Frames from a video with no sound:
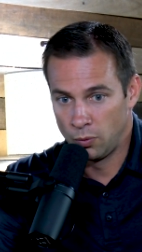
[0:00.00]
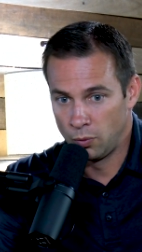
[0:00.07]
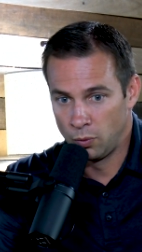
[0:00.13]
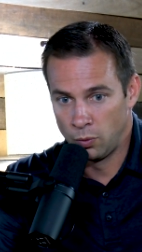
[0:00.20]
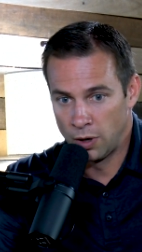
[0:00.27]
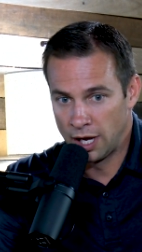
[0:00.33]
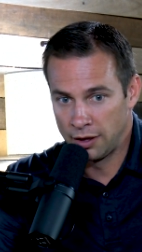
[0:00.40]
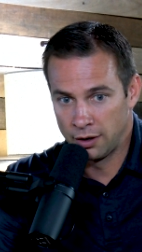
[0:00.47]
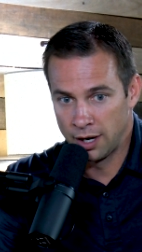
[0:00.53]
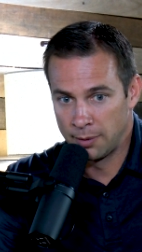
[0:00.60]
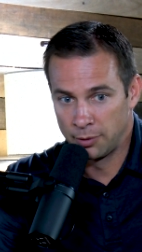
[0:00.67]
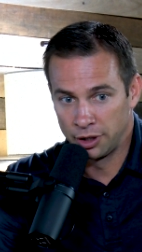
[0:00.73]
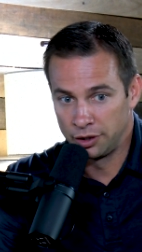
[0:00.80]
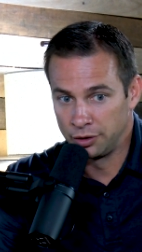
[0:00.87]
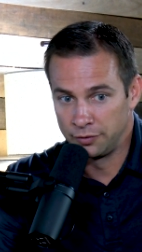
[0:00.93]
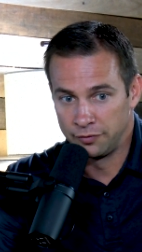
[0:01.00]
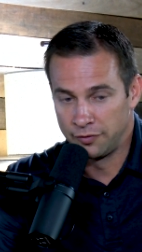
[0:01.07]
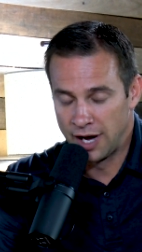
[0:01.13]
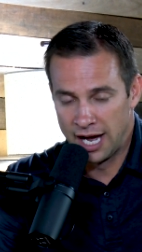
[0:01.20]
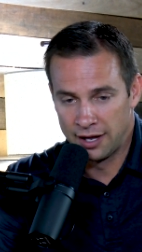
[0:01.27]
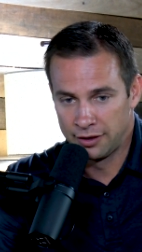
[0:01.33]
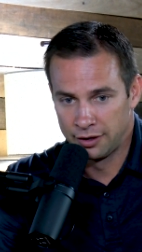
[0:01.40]
whether I'm a good
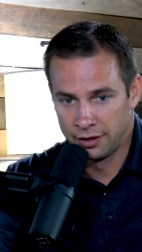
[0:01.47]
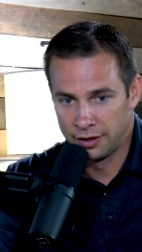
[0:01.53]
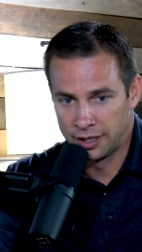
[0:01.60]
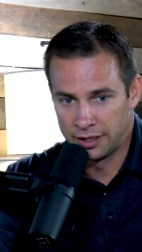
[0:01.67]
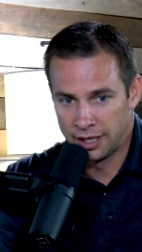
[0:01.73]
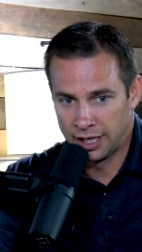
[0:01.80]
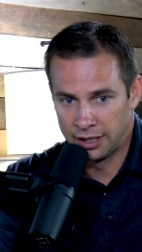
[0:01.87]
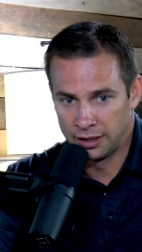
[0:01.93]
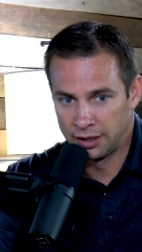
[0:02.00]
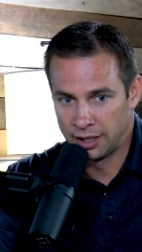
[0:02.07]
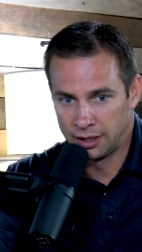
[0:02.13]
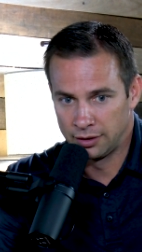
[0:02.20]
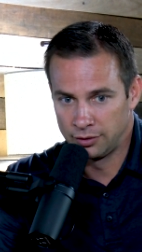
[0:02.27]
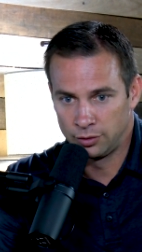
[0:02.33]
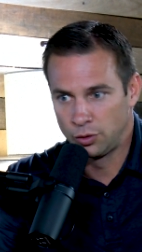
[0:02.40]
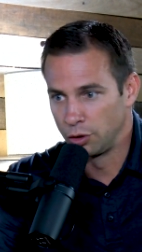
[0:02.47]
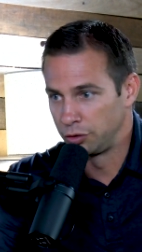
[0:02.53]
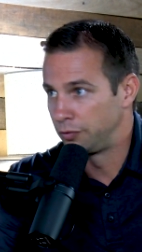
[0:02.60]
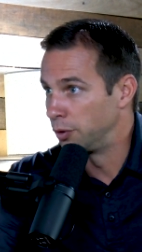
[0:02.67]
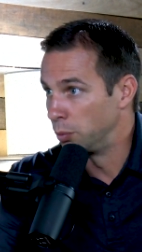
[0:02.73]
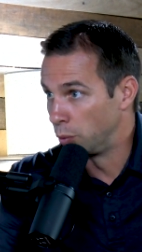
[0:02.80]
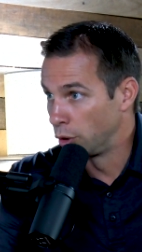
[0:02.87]
father, and and then of
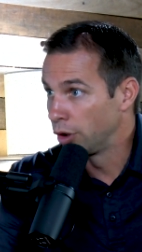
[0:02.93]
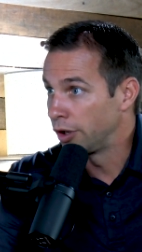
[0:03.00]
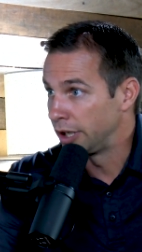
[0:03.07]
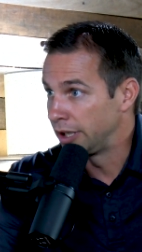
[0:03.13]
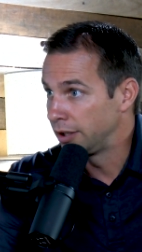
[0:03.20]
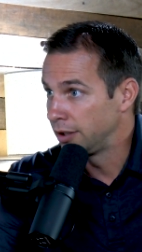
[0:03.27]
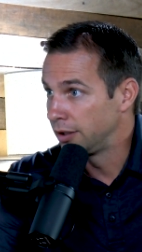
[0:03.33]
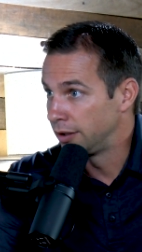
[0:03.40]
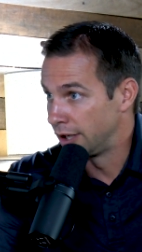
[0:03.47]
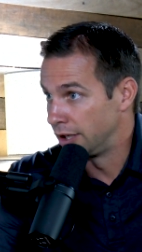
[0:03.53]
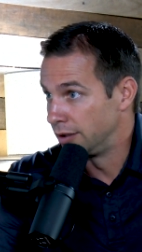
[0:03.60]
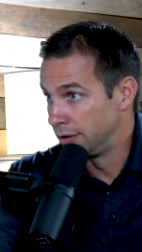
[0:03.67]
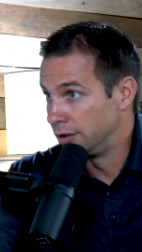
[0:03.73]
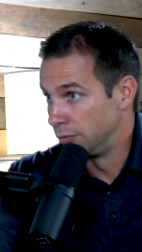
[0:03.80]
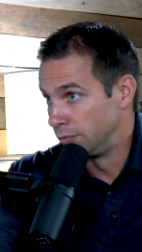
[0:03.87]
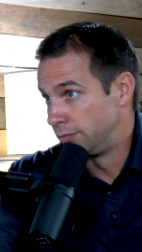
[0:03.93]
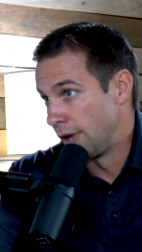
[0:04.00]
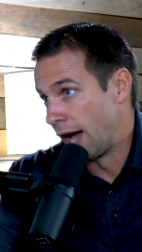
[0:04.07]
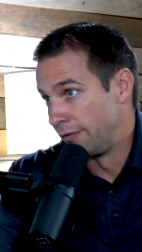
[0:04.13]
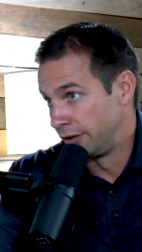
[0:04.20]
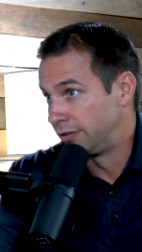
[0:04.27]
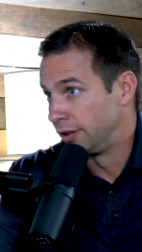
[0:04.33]
course if you worry, then you
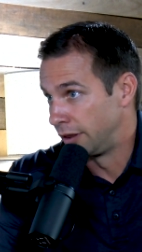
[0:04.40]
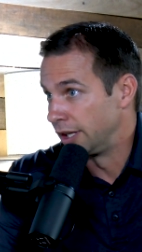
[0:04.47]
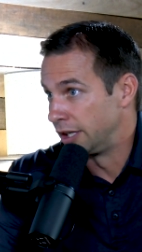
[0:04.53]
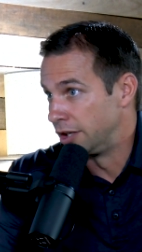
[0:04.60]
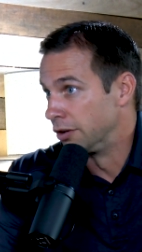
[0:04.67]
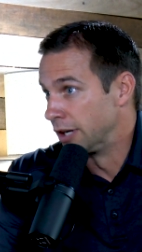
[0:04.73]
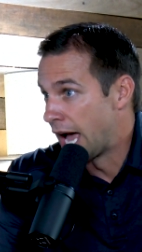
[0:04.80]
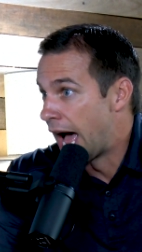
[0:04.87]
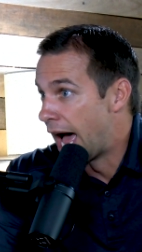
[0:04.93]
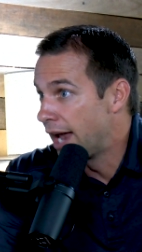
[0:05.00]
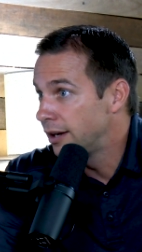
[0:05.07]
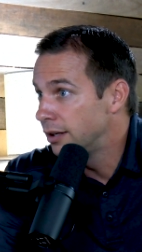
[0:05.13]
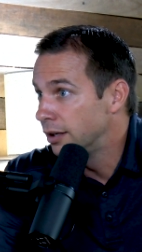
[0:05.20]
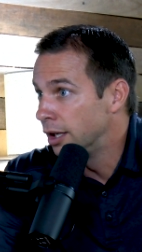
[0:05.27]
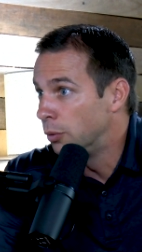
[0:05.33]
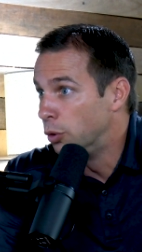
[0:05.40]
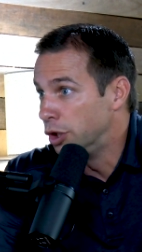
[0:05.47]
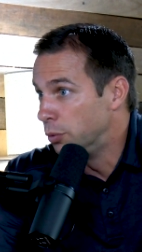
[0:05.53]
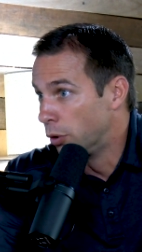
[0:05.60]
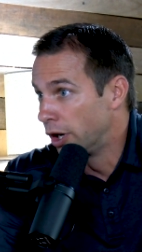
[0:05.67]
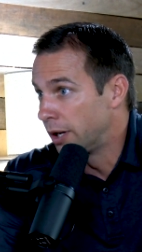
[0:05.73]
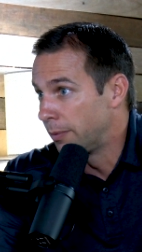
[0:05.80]
obviously think you're not. Like, what are
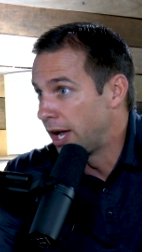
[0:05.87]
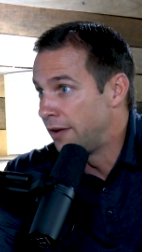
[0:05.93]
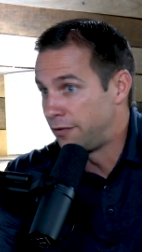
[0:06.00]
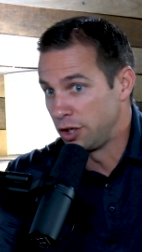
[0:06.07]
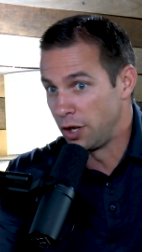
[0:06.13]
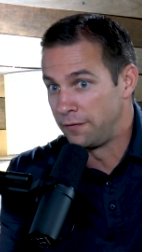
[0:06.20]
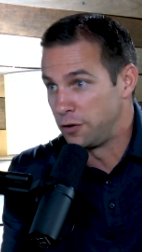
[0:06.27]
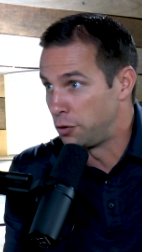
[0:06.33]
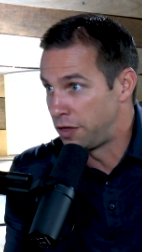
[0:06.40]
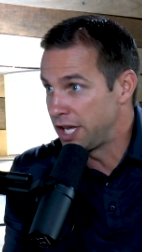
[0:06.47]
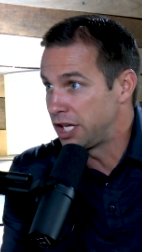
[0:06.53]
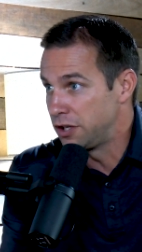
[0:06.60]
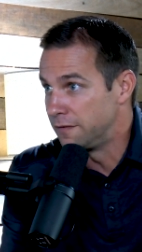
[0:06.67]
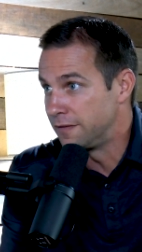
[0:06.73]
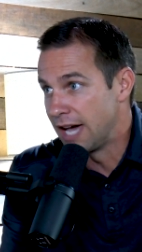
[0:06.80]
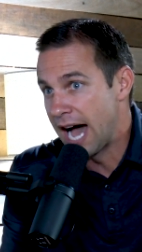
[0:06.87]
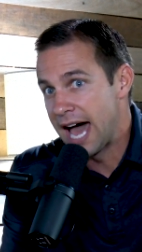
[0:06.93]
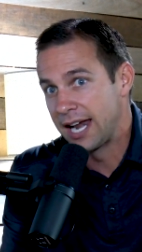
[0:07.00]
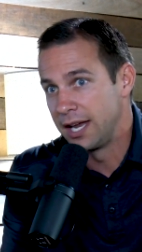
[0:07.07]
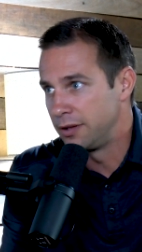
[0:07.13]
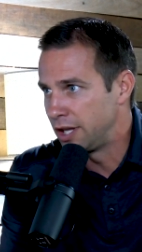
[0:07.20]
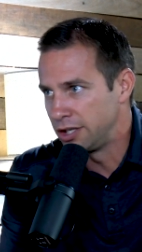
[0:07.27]
you worried about? If yeah. you if you think you've
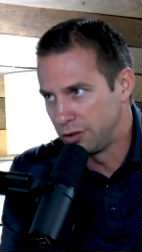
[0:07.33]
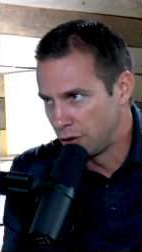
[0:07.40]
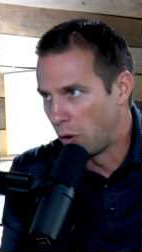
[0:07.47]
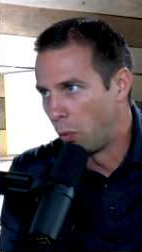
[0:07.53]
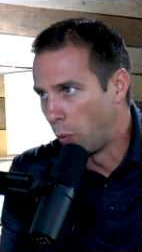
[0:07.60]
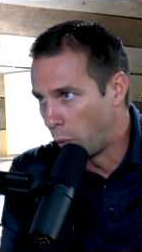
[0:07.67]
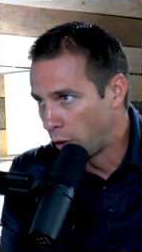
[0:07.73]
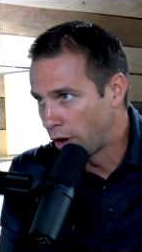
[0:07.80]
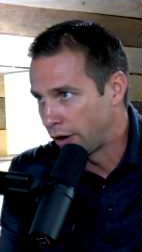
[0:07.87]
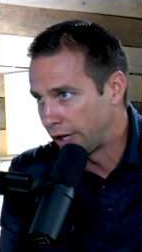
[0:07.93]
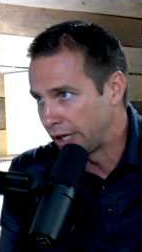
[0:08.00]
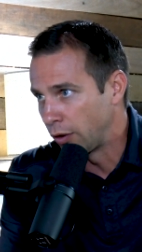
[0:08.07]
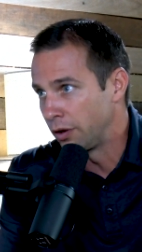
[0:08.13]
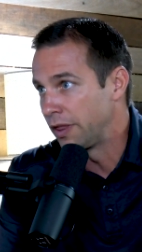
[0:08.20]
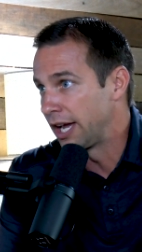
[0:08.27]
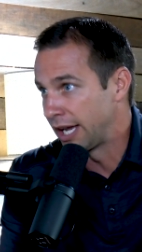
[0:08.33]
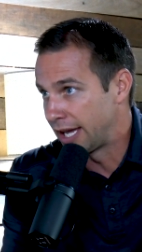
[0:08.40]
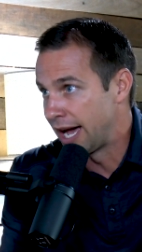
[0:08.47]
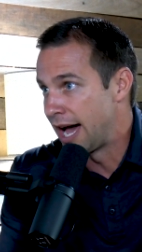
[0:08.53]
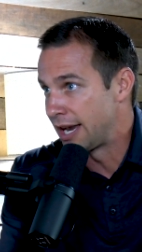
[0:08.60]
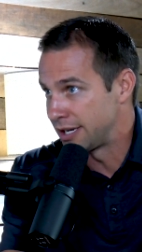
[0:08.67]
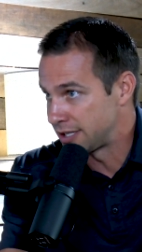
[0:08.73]
got it, then you don't worry, or that
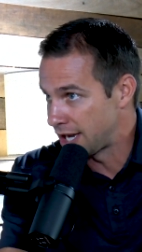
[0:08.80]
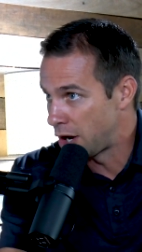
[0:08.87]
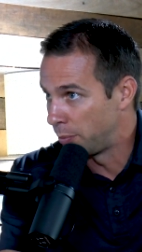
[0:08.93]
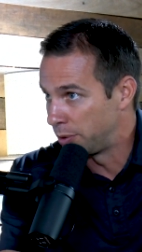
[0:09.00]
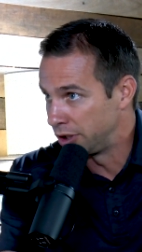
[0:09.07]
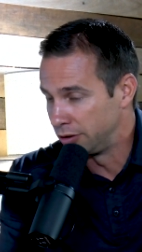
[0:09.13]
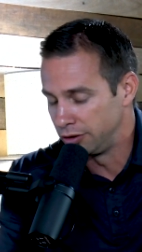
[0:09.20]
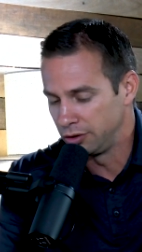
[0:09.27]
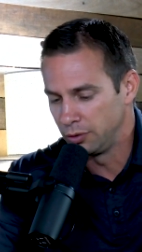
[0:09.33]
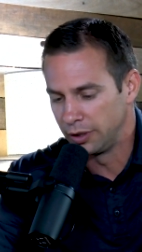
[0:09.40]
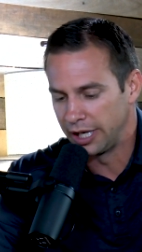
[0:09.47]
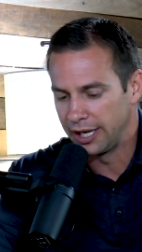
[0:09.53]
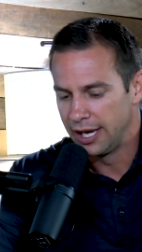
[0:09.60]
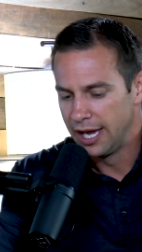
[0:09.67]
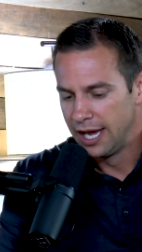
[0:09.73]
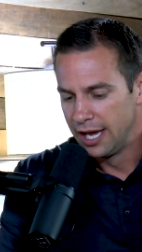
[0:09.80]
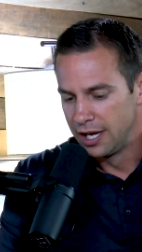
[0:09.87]
God is helping you do it.